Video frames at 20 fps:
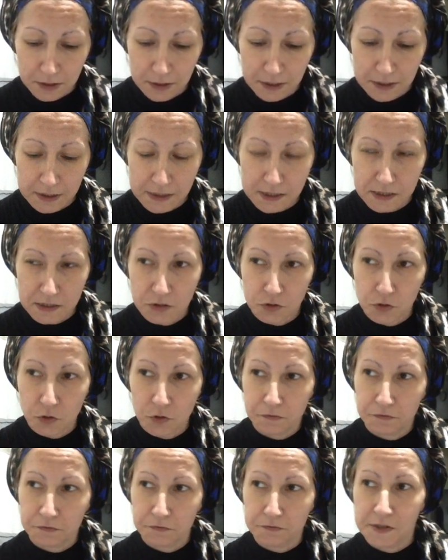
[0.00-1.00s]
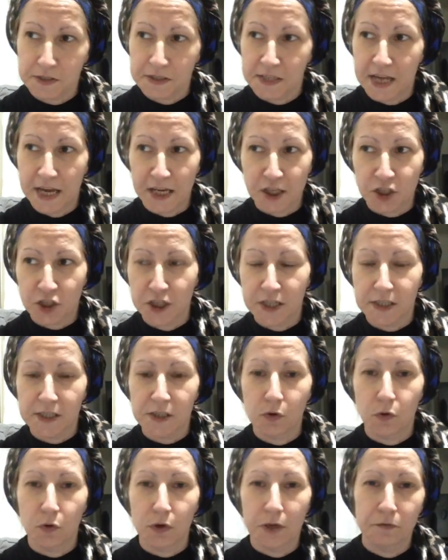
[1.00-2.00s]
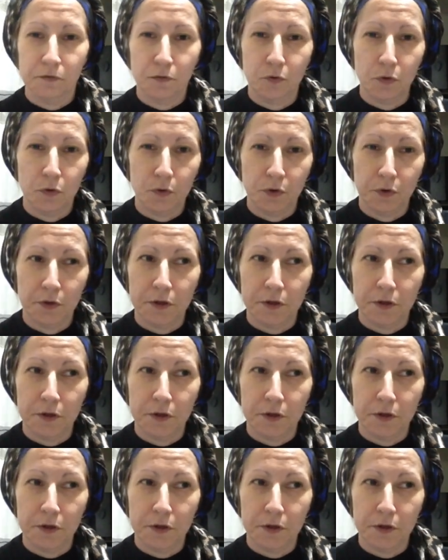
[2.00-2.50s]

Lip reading: it's sort of sanctioning slaughter for